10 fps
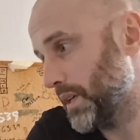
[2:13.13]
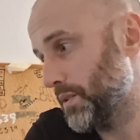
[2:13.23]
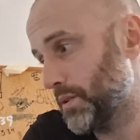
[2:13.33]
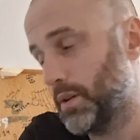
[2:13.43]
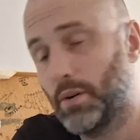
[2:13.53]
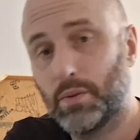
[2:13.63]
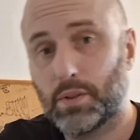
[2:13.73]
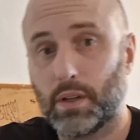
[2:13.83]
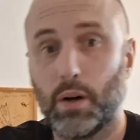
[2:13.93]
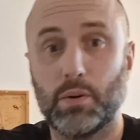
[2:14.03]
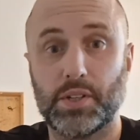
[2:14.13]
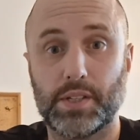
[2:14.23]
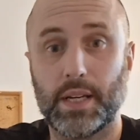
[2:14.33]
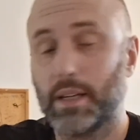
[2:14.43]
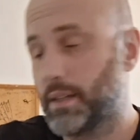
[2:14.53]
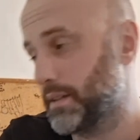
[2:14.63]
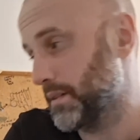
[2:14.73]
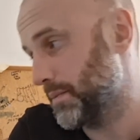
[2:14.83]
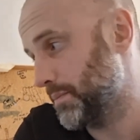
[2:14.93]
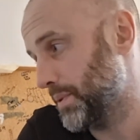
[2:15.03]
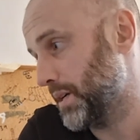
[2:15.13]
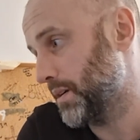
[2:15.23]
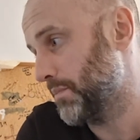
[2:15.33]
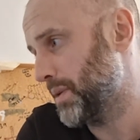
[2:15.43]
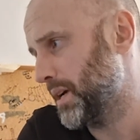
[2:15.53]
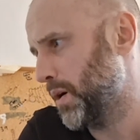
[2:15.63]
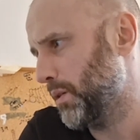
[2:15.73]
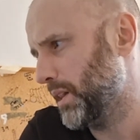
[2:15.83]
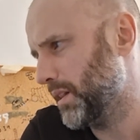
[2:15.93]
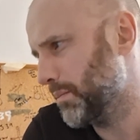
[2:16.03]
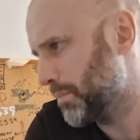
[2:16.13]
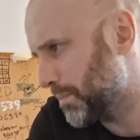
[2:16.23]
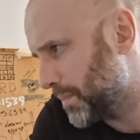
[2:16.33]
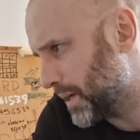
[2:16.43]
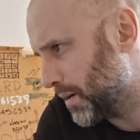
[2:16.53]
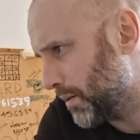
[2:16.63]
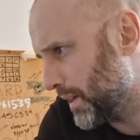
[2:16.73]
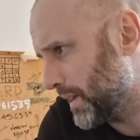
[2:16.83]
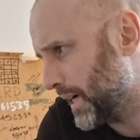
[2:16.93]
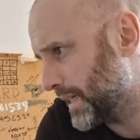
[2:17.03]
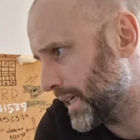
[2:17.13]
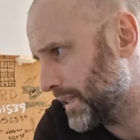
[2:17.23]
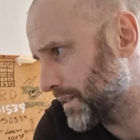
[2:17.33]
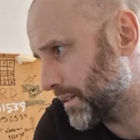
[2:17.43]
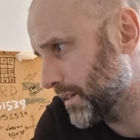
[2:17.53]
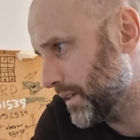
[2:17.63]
so those oh and zinc picol picolinate,